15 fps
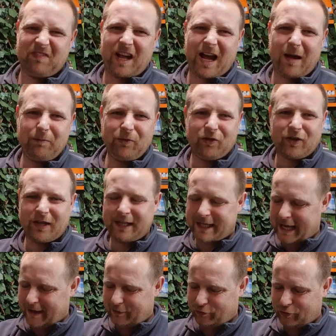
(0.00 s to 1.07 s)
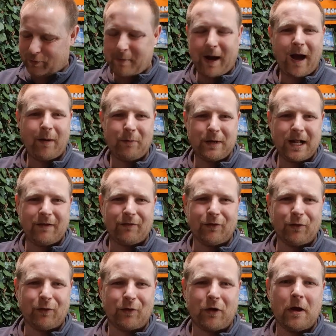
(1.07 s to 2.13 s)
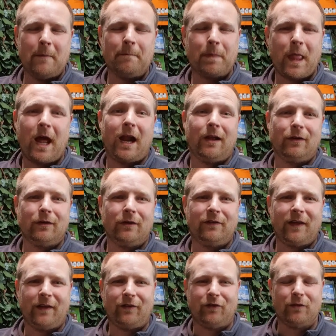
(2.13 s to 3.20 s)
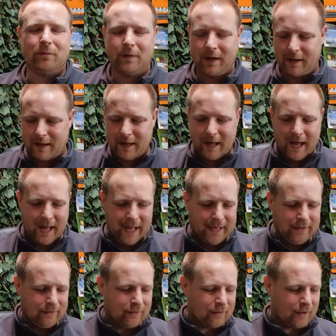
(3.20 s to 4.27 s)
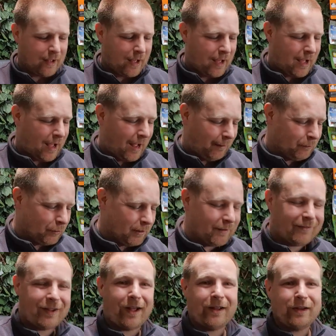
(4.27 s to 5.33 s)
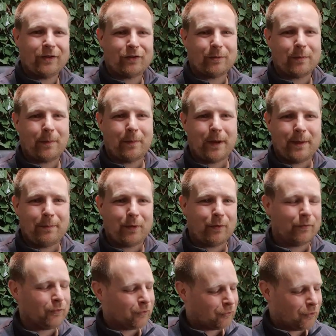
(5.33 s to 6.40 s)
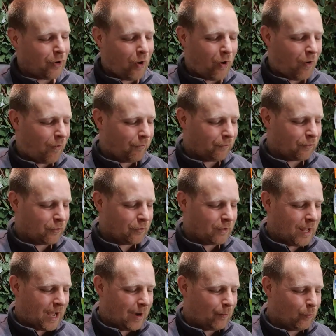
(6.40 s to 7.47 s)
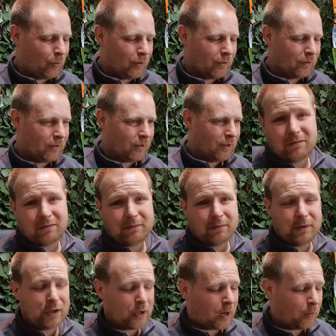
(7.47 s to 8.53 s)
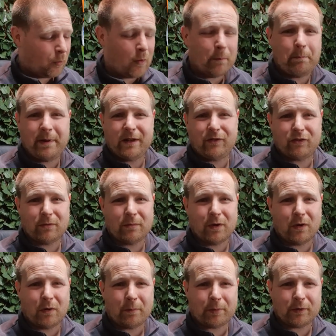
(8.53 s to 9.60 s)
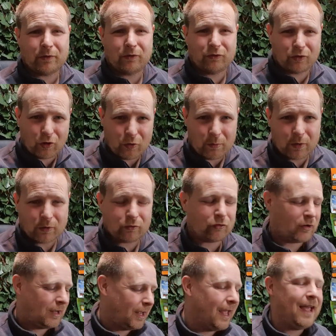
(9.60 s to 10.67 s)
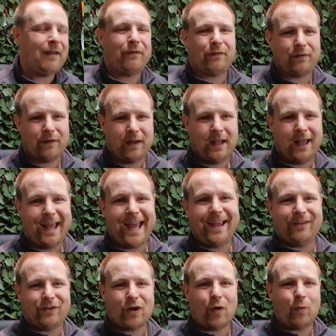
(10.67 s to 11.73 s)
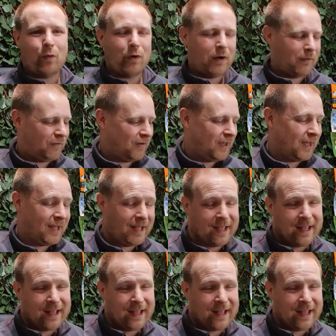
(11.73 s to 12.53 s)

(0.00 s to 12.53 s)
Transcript: I'm just going to get some, I'm going to have a look at them and I'm going to test them. And I'm going to tell you something, people, there's not often I will, you know, I won't bid something up too much if it's not worth it.